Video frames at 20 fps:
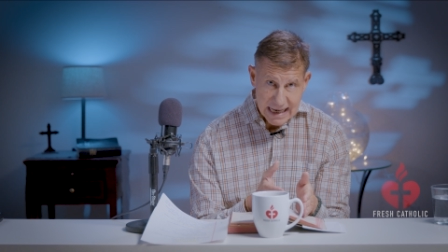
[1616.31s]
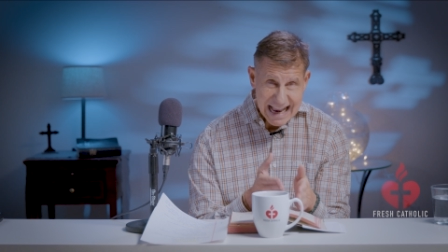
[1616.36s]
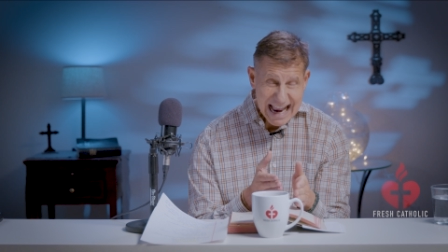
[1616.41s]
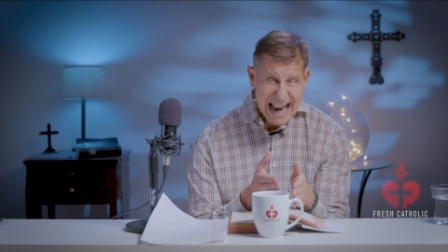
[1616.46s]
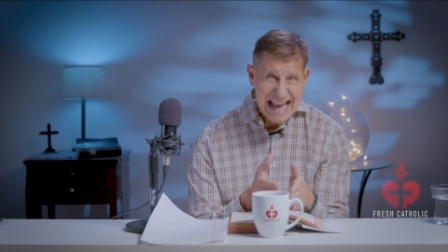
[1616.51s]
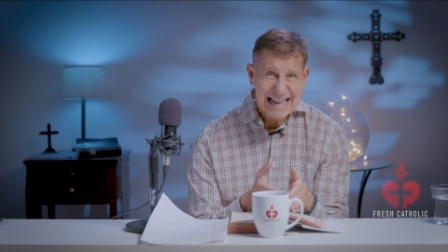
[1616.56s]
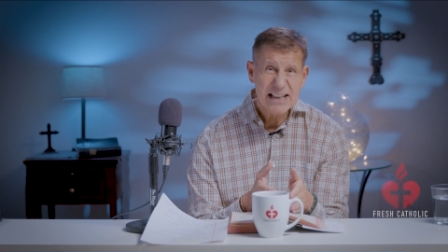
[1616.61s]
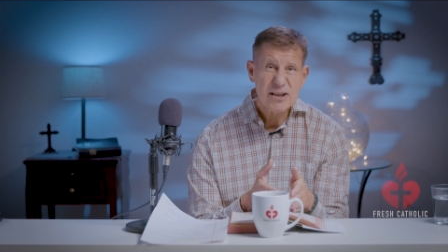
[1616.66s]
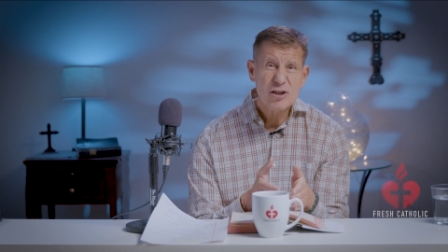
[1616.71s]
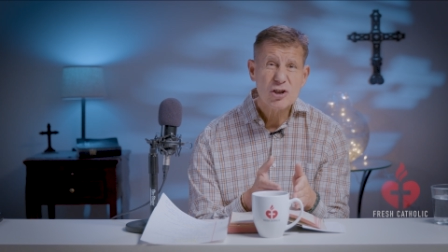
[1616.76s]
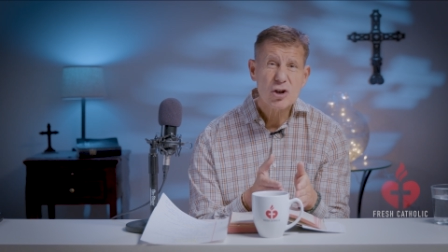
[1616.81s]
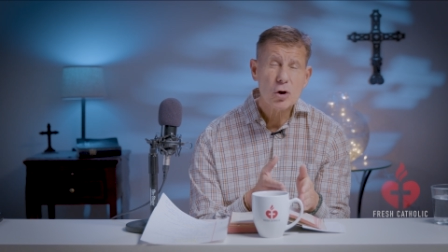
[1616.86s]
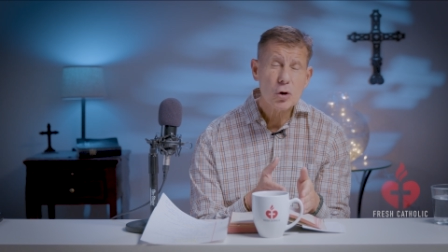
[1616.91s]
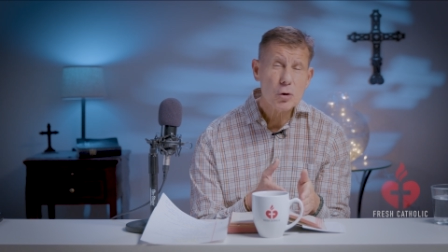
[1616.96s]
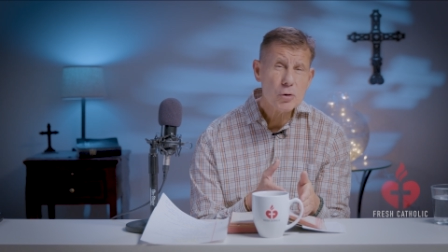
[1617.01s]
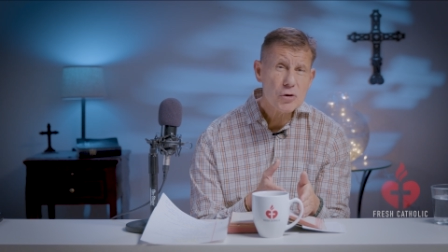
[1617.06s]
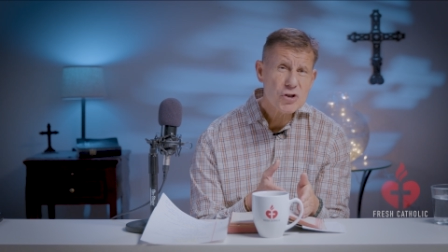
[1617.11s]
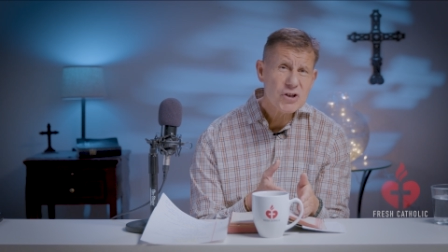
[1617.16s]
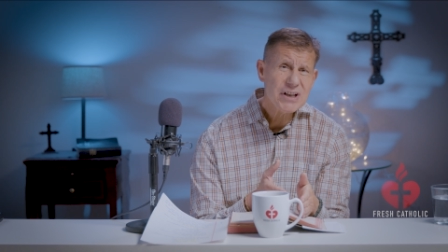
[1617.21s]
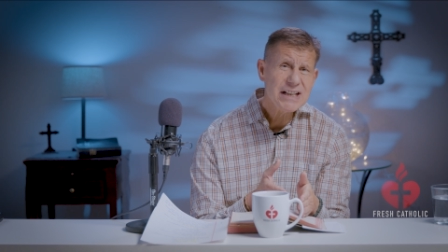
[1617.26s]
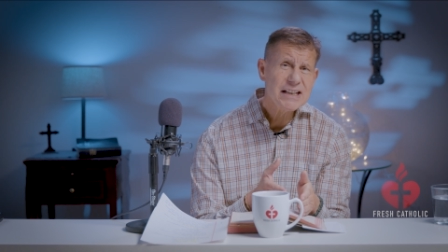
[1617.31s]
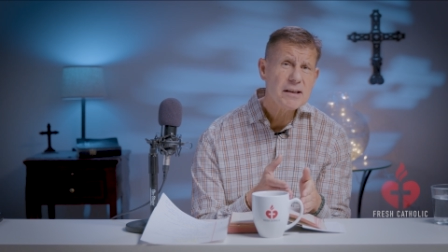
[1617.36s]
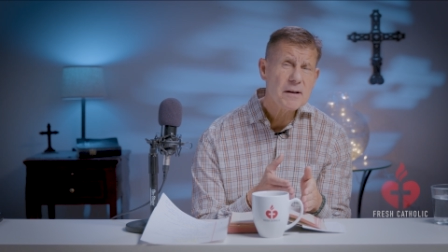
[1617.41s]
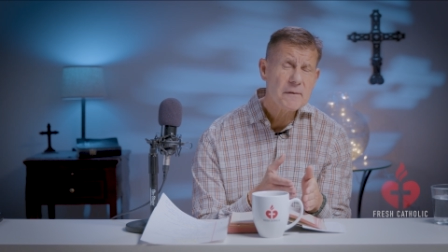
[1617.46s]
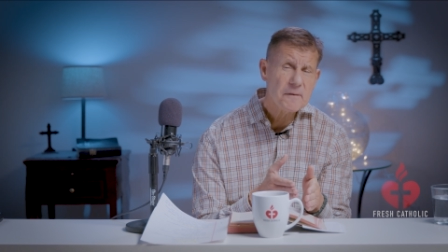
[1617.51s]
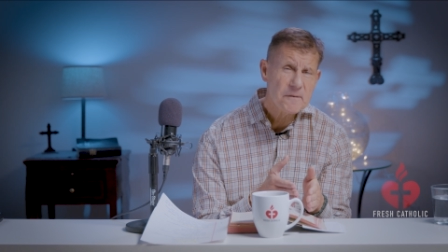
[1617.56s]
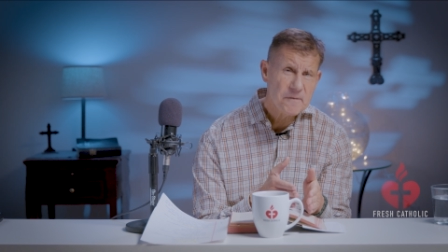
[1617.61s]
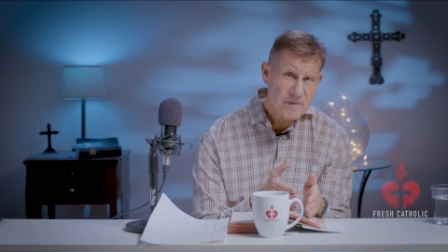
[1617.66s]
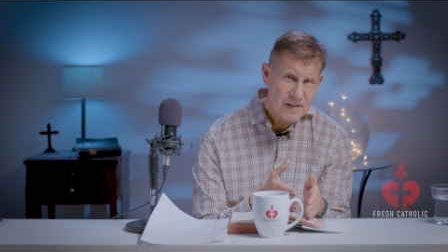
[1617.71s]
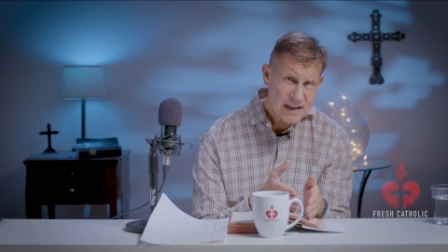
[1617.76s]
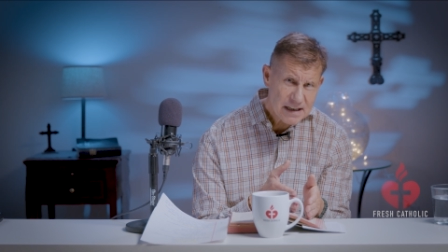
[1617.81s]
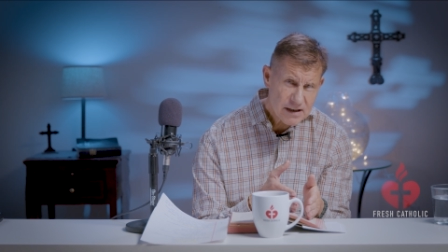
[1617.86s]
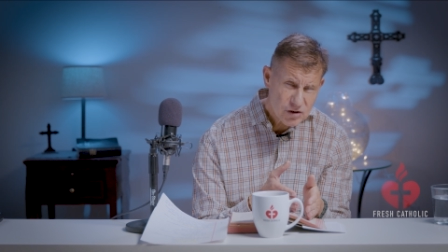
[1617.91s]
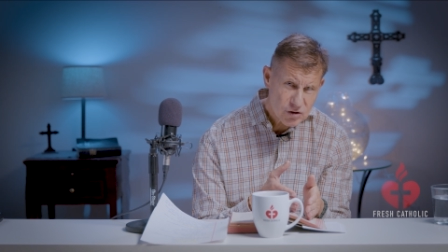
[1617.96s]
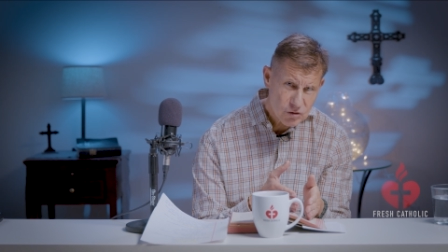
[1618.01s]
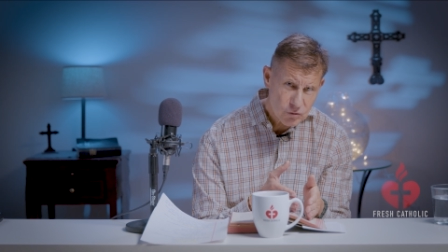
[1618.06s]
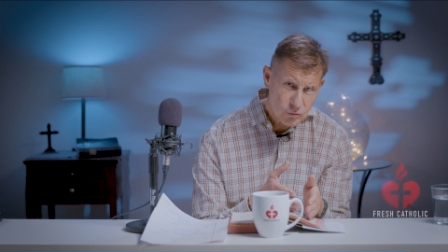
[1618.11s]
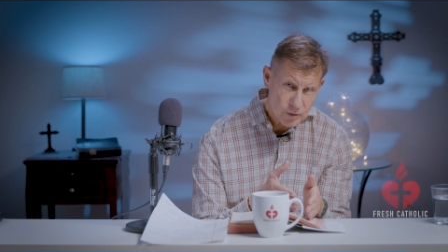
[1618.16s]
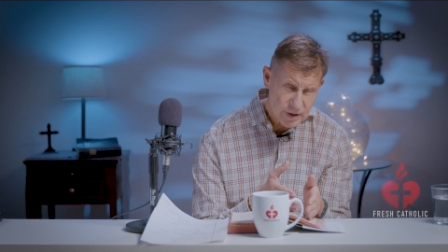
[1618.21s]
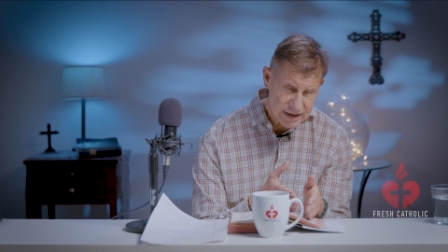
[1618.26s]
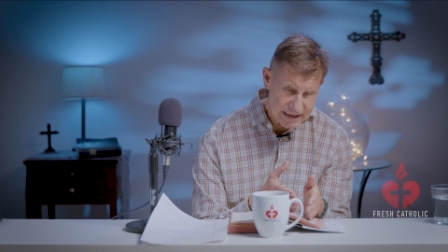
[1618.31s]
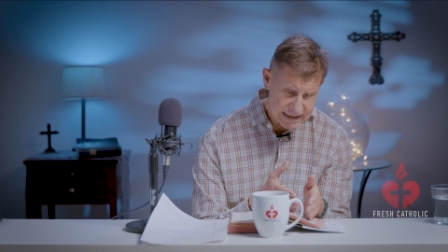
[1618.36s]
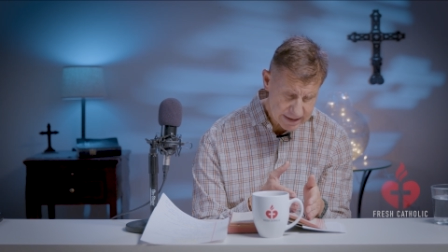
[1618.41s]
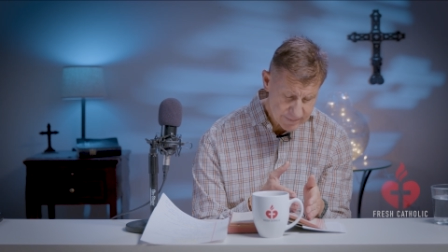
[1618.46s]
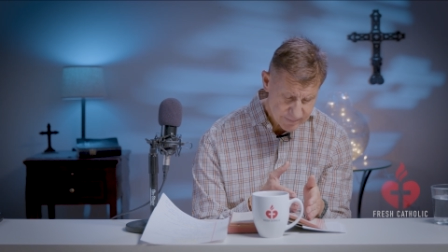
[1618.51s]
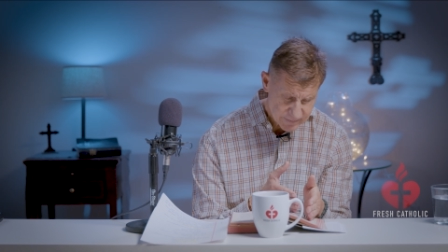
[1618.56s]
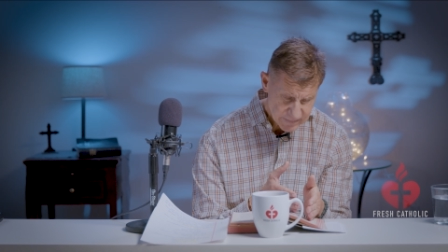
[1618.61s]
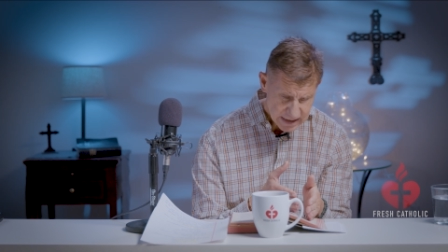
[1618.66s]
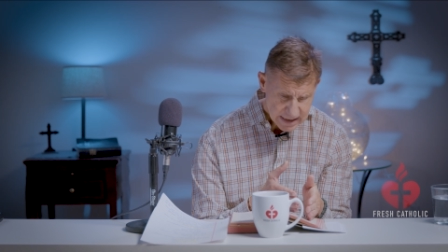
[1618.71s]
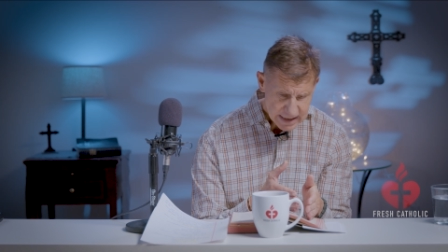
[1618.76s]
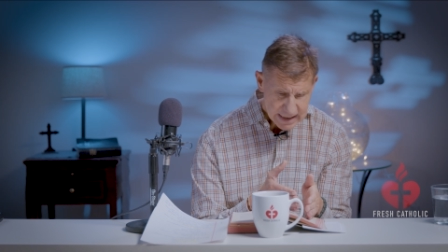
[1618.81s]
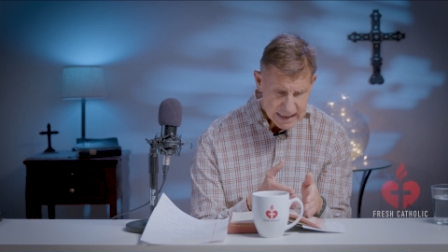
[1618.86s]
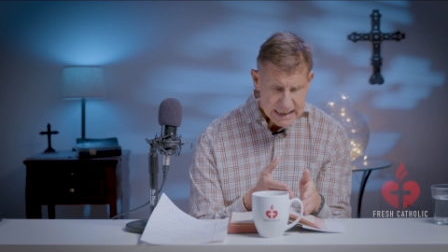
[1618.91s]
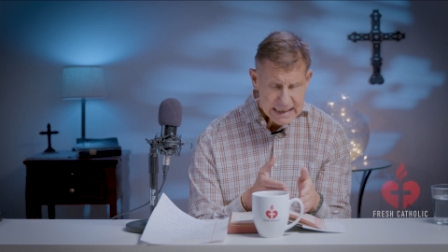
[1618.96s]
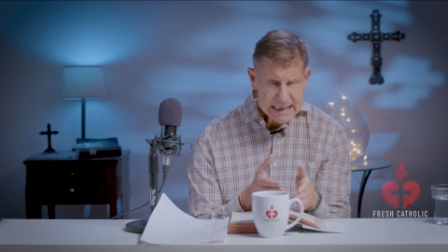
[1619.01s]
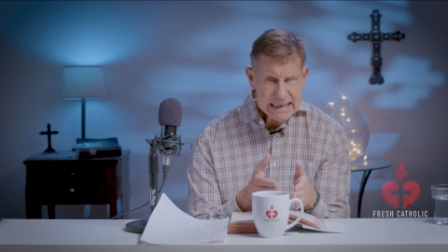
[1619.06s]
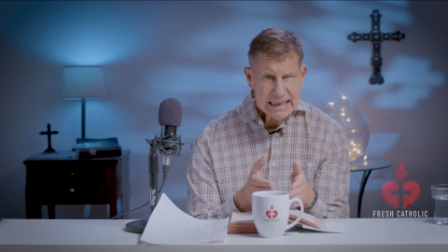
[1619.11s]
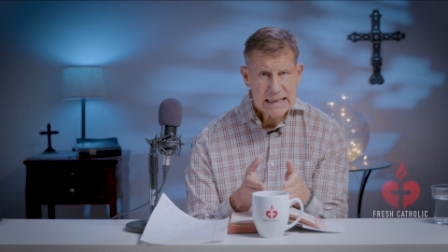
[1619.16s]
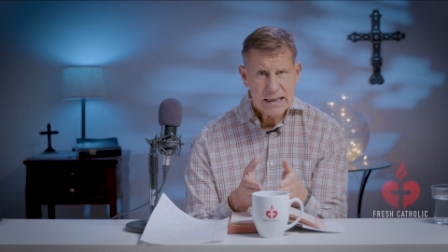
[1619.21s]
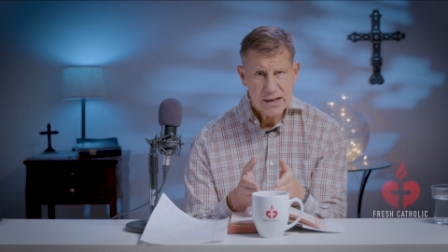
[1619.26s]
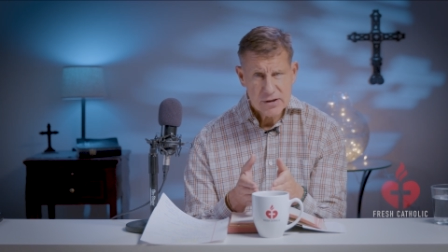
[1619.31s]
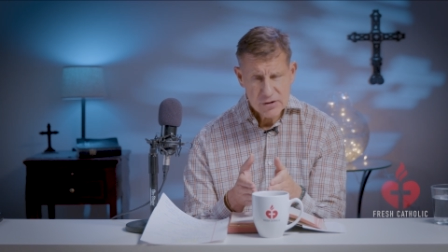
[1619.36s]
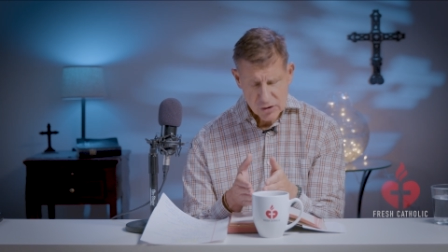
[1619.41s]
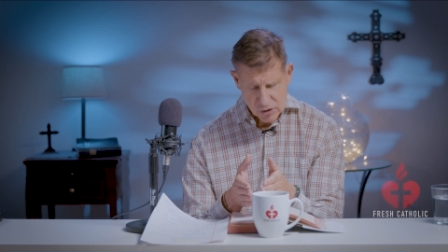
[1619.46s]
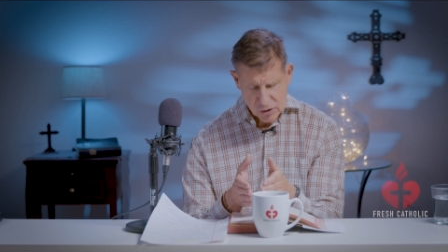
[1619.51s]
And in cursing the fig tree, he is